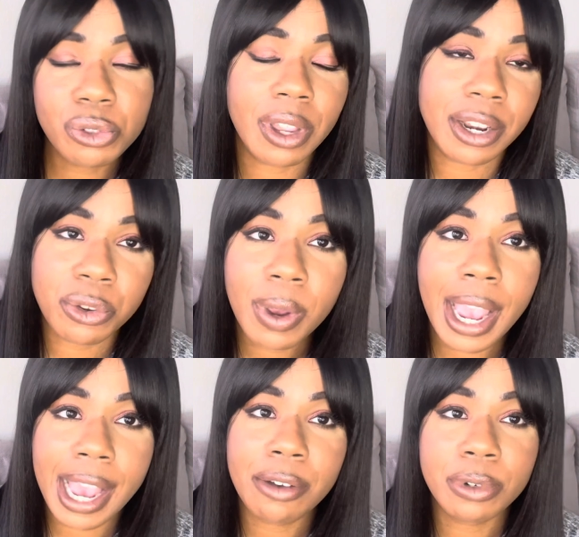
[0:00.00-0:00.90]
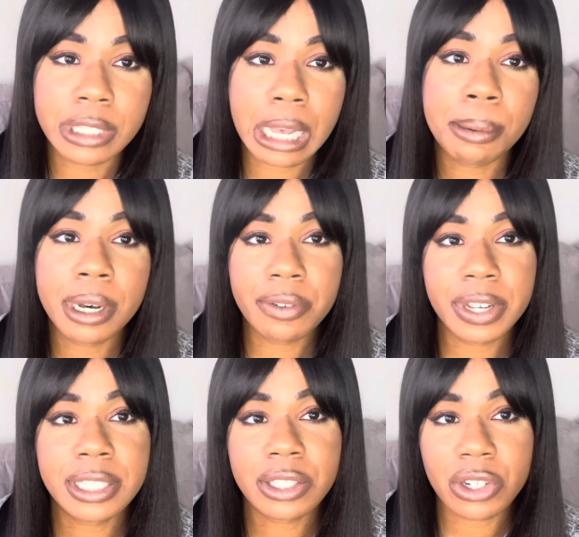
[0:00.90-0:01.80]
that I do have with some of
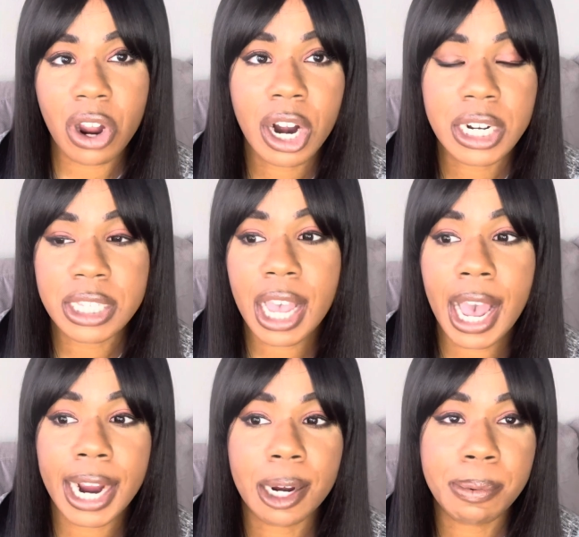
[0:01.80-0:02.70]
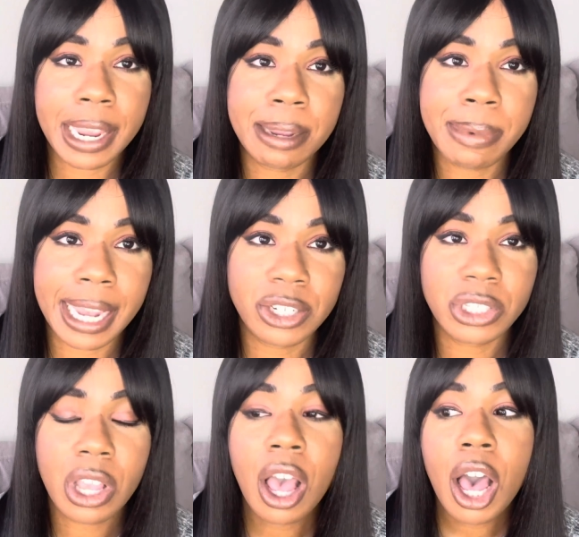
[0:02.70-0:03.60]
Instacart's higher paying batches,